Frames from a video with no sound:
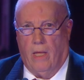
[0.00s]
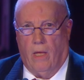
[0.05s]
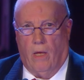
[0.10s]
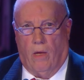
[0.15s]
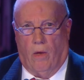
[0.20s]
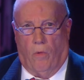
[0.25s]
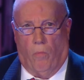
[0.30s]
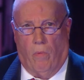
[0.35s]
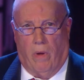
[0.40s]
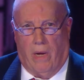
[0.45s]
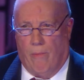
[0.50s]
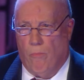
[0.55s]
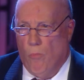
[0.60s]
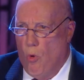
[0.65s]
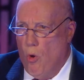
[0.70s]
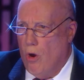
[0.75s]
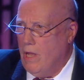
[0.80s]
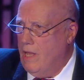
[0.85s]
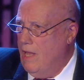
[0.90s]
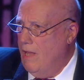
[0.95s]
when I'm
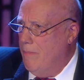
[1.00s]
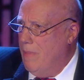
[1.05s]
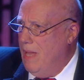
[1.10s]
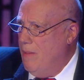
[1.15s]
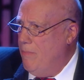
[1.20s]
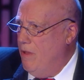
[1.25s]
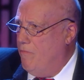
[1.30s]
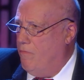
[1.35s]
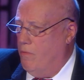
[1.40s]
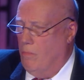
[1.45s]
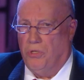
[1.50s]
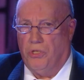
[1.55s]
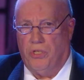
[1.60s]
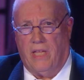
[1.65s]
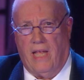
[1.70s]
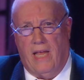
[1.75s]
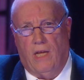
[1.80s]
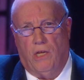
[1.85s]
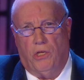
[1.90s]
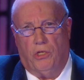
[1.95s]
walking maybe from
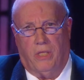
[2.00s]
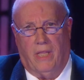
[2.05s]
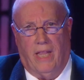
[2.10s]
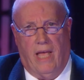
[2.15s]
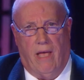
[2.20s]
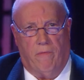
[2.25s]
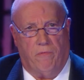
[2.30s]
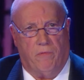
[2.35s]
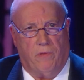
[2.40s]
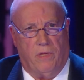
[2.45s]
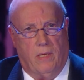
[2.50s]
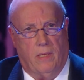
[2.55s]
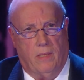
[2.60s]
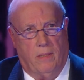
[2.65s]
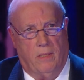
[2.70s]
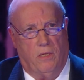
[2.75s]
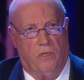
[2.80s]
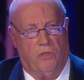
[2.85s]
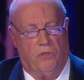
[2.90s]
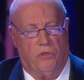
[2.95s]
stage left
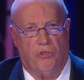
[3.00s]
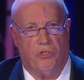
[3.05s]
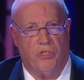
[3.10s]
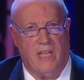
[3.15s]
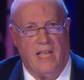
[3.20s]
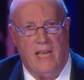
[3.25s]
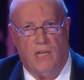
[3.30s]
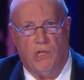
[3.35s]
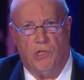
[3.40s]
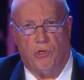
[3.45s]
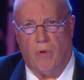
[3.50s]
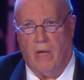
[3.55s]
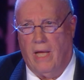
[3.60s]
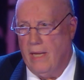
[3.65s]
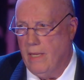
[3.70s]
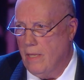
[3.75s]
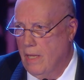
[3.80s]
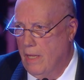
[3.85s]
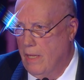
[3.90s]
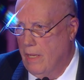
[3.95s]
to stage
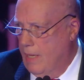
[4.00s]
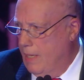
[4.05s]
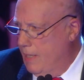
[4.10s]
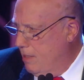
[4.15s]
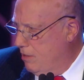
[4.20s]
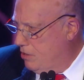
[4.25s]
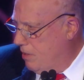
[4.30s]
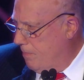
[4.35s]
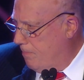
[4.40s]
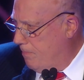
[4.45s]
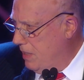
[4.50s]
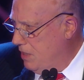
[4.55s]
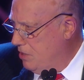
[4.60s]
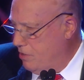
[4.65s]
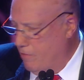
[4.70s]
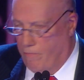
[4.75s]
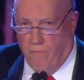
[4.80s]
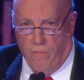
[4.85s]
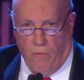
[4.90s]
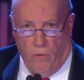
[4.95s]
right, and there's a piece
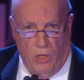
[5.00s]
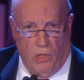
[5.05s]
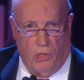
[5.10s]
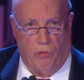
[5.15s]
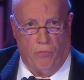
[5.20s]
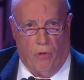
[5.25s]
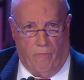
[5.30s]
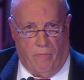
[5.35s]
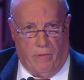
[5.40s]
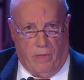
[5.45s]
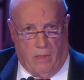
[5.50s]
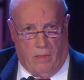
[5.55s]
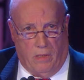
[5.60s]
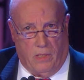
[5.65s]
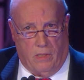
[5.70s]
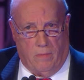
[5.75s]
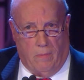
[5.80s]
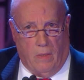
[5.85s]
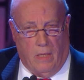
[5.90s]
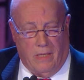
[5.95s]
of furniture over there,
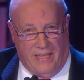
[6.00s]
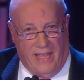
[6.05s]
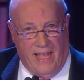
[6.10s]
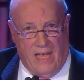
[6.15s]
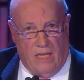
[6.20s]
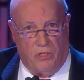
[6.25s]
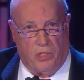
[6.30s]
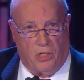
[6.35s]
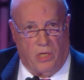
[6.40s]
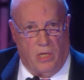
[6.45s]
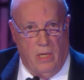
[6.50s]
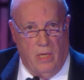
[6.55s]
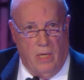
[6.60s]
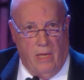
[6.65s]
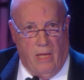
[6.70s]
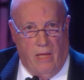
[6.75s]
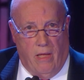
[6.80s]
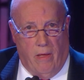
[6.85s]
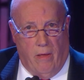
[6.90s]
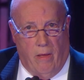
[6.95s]
there's a desk,
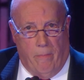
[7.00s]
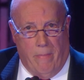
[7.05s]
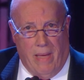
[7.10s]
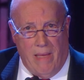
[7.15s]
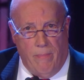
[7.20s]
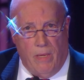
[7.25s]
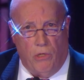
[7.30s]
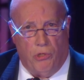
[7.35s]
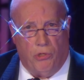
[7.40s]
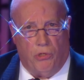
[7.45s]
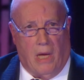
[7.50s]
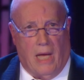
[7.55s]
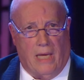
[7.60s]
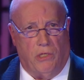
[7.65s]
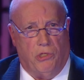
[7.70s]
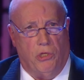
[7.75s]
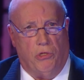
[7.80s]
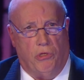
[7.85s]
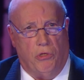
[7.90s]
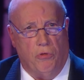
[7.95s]
maybe I
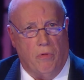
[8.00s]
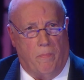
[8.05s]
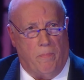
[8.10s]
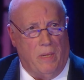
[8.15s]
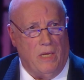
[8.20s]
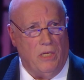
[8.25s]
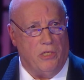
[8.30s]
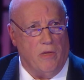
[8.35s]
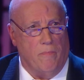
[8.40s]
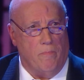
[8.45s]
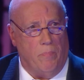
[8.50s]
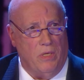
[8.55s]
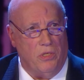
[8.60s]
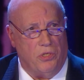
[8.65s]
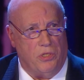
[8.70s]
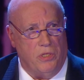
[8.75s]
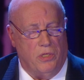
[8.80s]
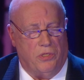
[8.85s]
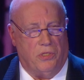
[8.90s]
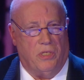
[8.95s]
should do a piece of
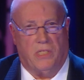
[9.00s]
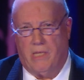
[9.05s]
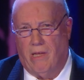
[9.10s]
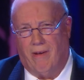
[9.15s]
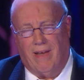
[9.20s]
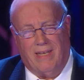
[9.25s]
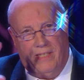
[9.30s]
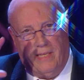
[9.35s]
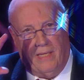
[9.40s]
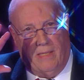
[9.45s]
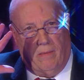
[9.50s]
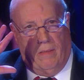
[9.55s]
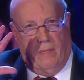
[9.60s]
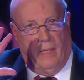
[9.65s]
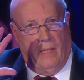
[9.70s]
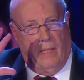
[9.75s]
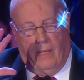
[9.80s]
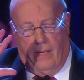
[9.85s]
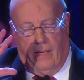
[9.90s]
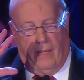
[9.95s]
business, etc. I said,
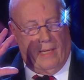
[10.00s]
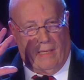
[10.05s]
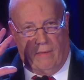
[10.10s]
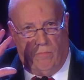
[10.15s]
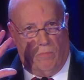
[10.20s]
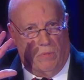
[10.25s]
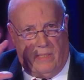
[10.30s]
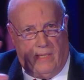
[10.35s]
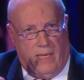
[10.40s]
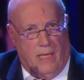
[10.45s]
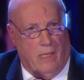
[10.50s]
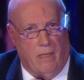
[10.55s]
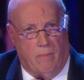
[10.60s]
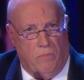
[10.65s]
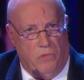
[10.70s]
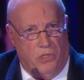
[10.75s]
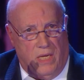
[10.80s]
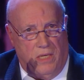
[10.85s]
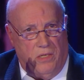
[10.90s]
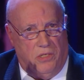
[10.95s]
and I would tell him,
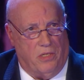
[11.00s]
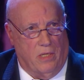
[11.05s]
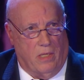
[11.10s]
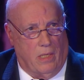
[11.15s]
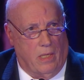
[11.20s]
Jason,